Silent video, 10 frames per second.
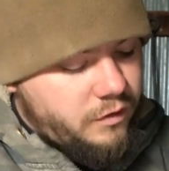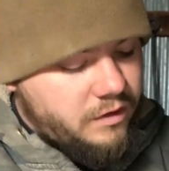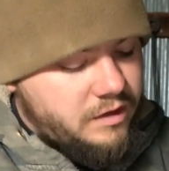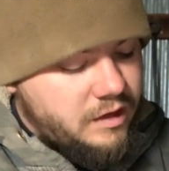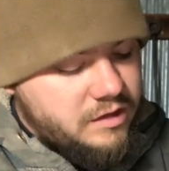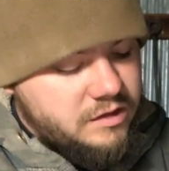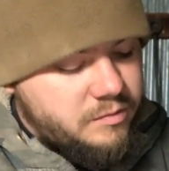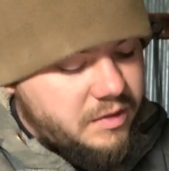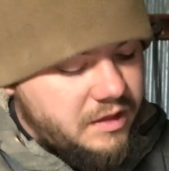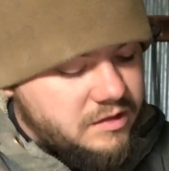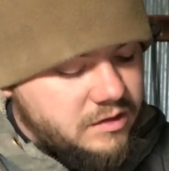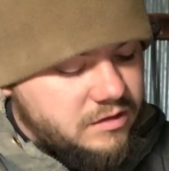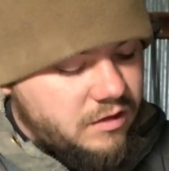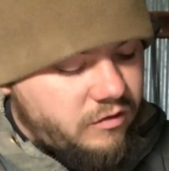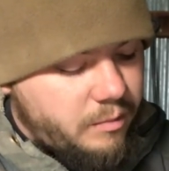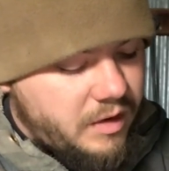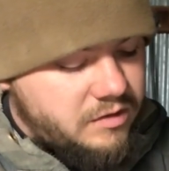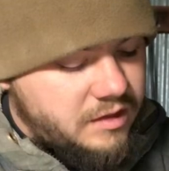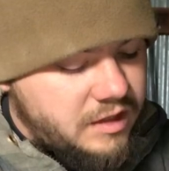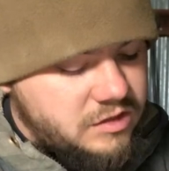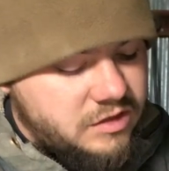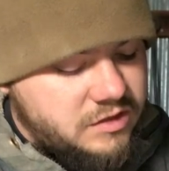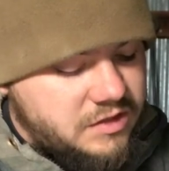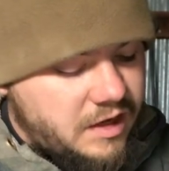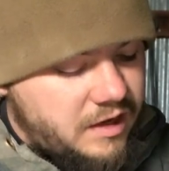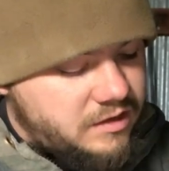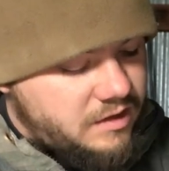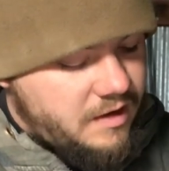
cut into pieces of about an inch in size,